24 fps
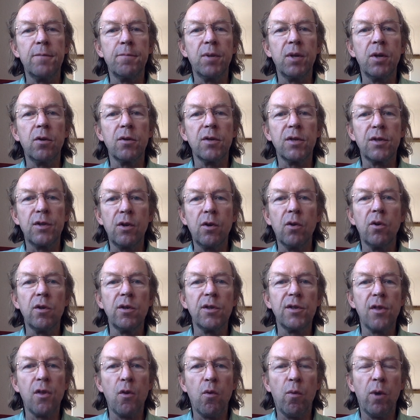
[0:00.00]
because you're
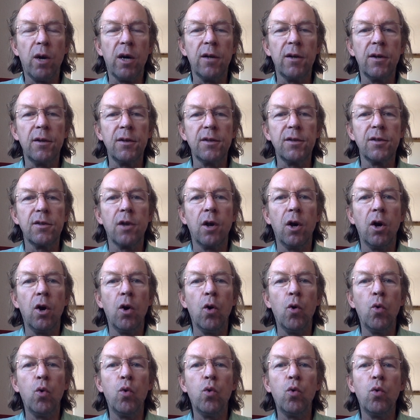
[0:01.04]
the ones
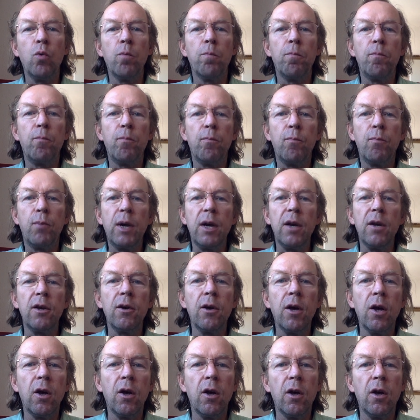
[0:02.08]
who bring